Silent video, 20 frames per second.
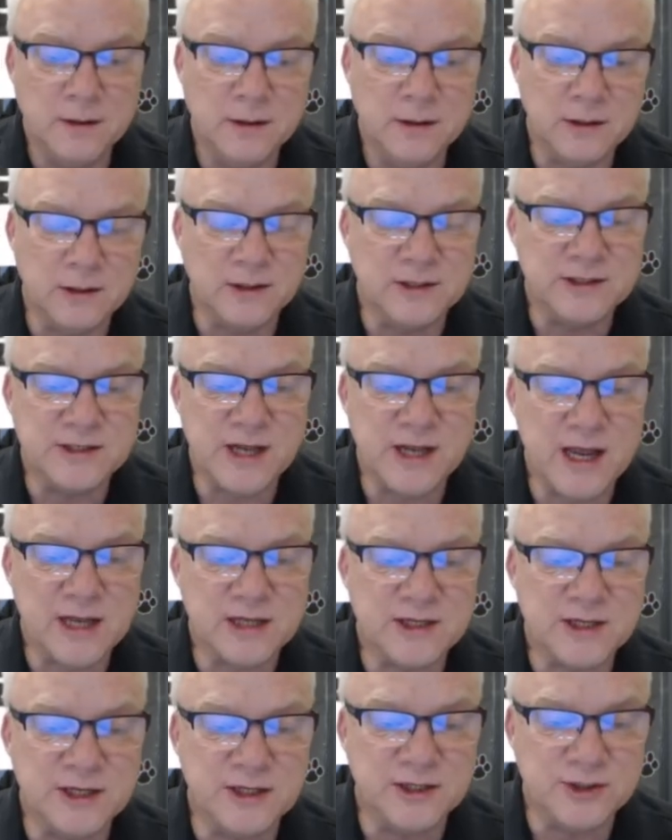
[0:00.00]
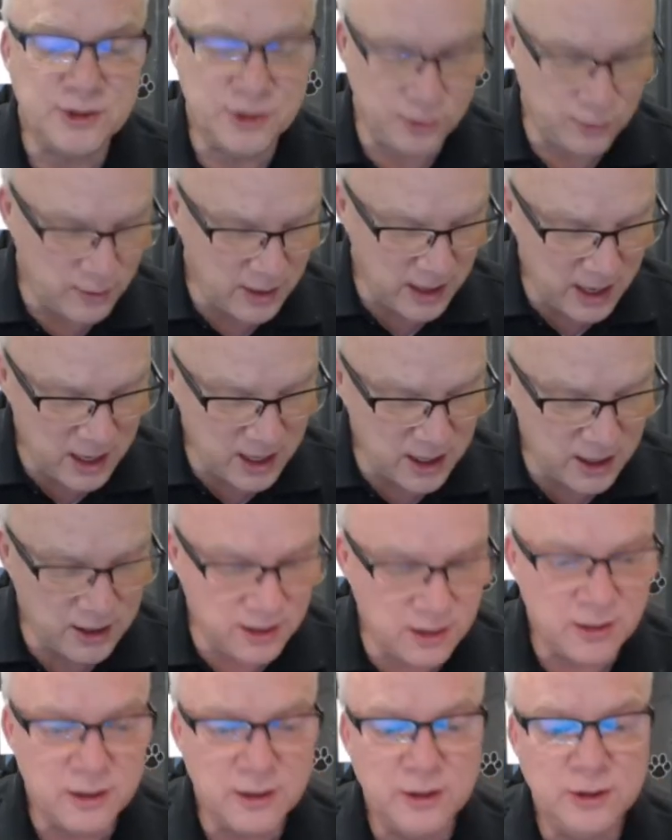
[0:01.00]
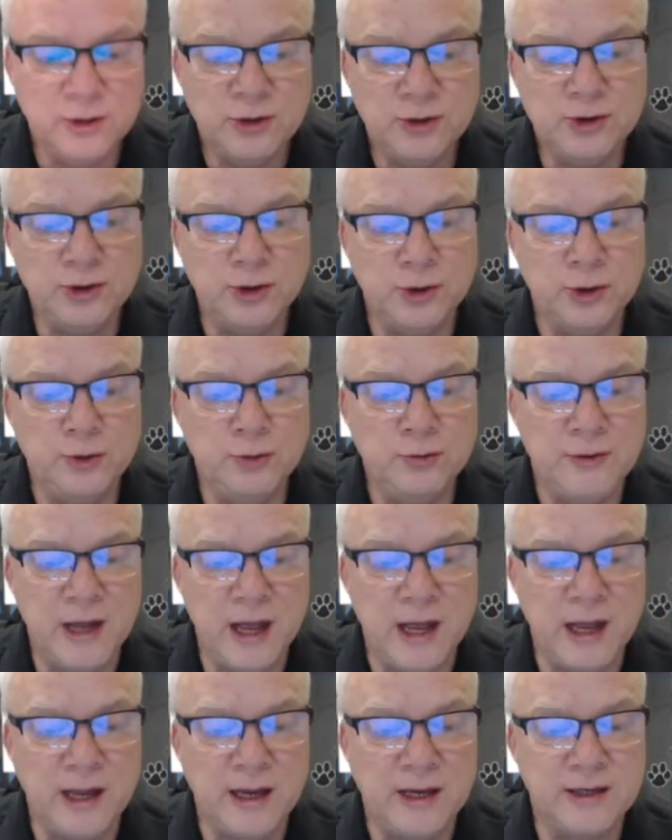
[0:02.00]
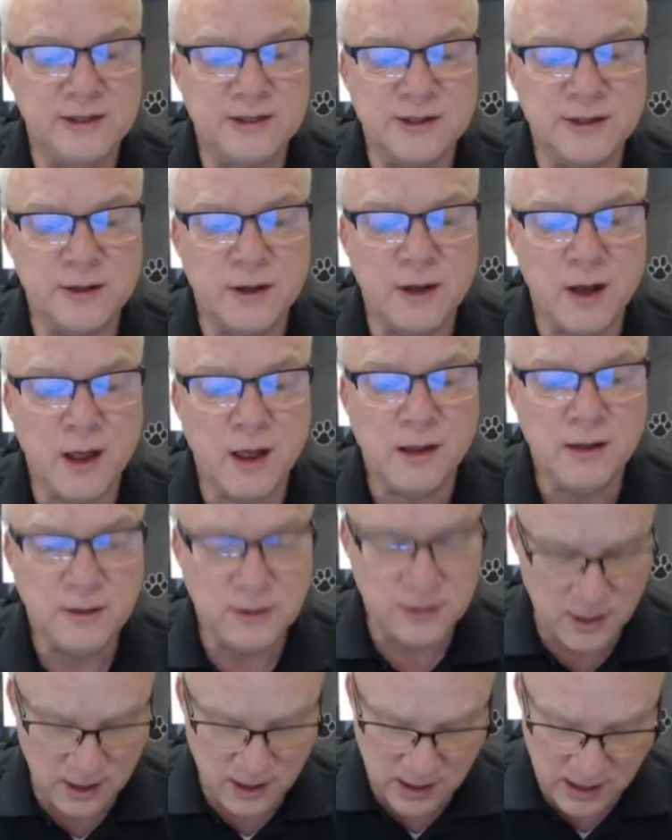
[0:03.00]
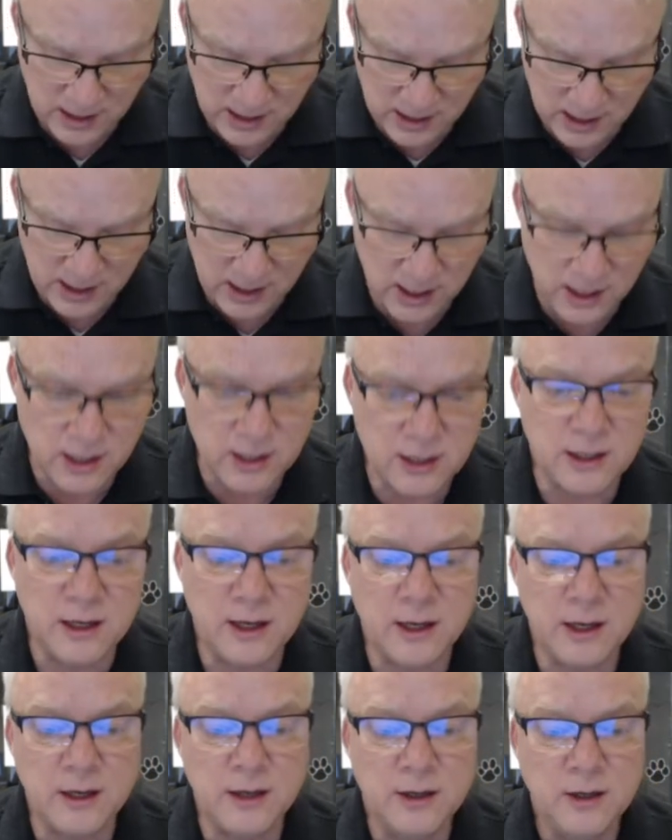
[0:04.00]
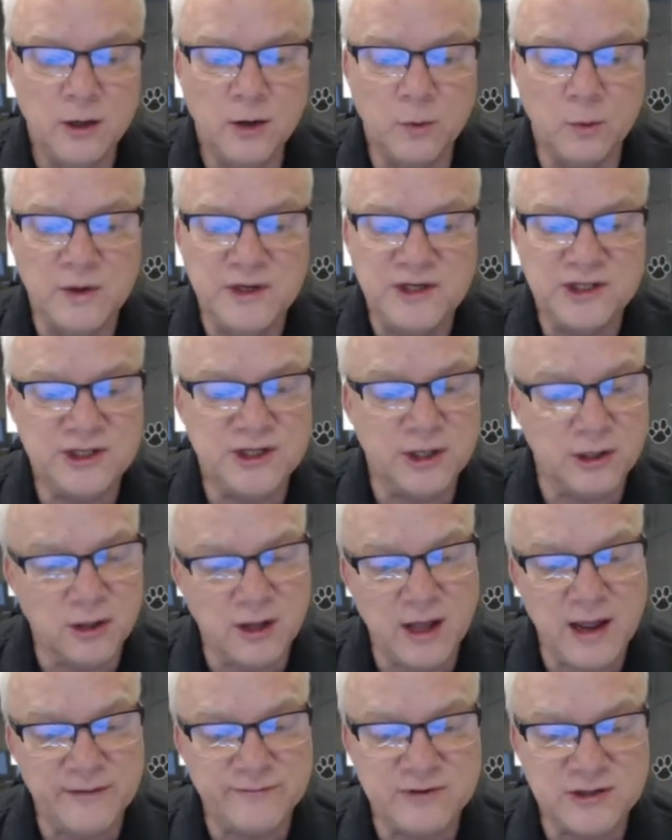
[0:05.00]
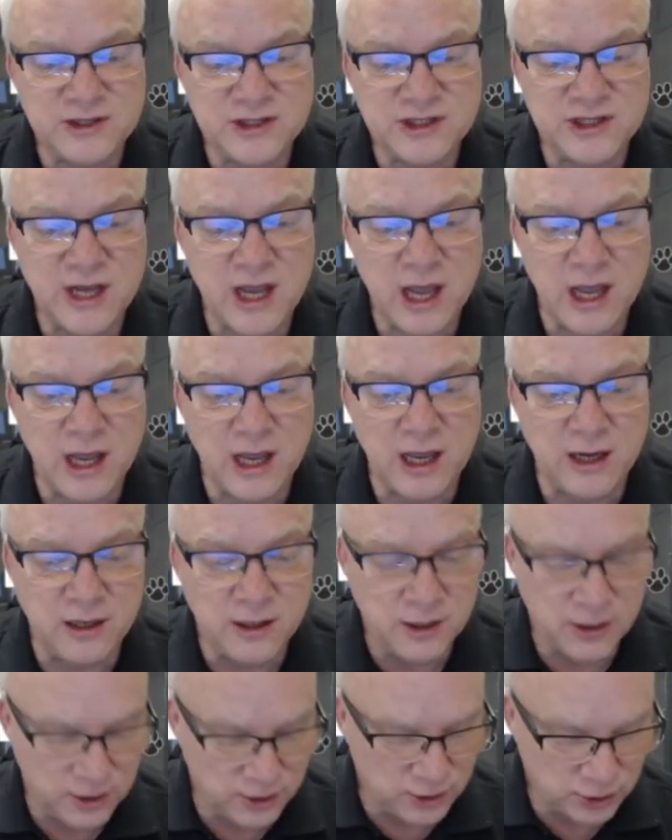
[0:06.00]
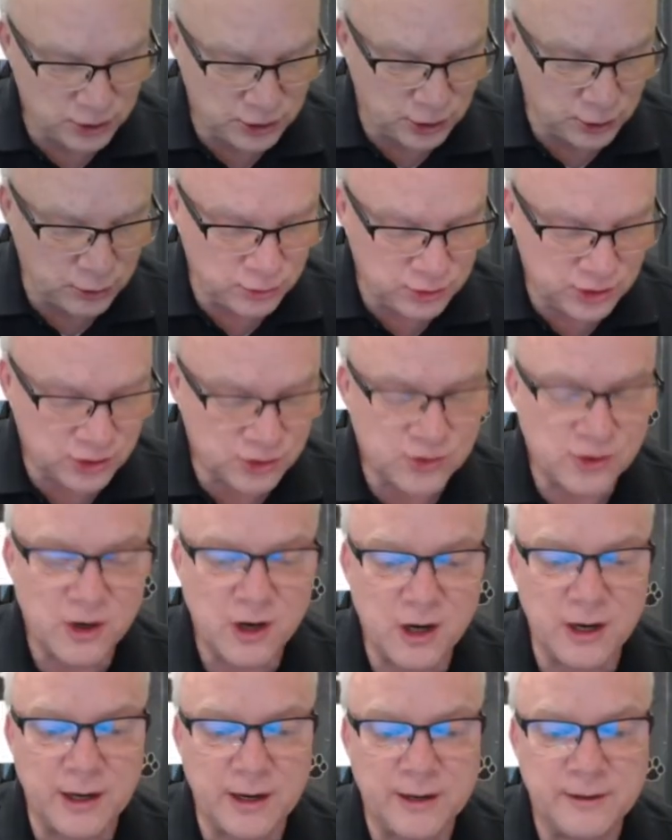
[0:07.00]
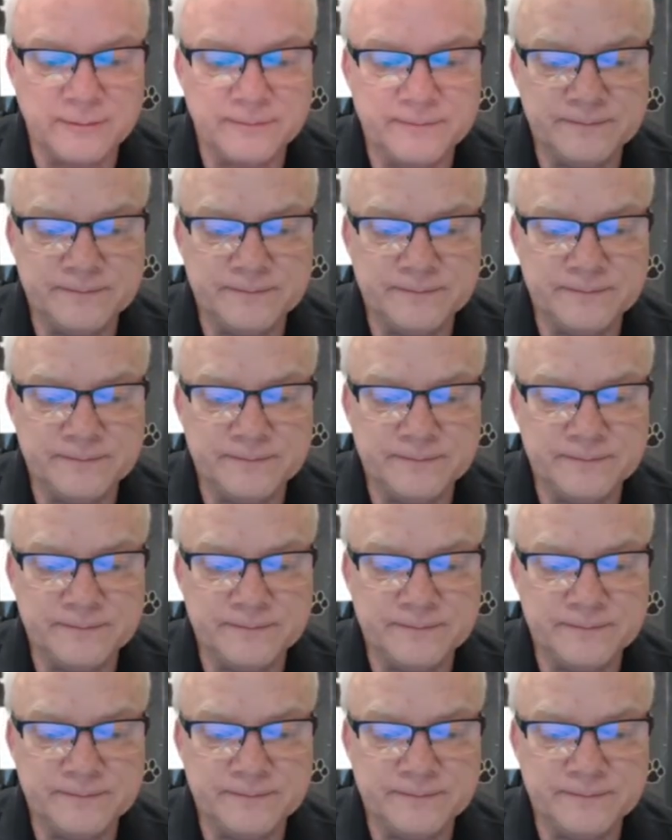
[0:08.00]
let's ask it to add 2 days. And we still have to say toString.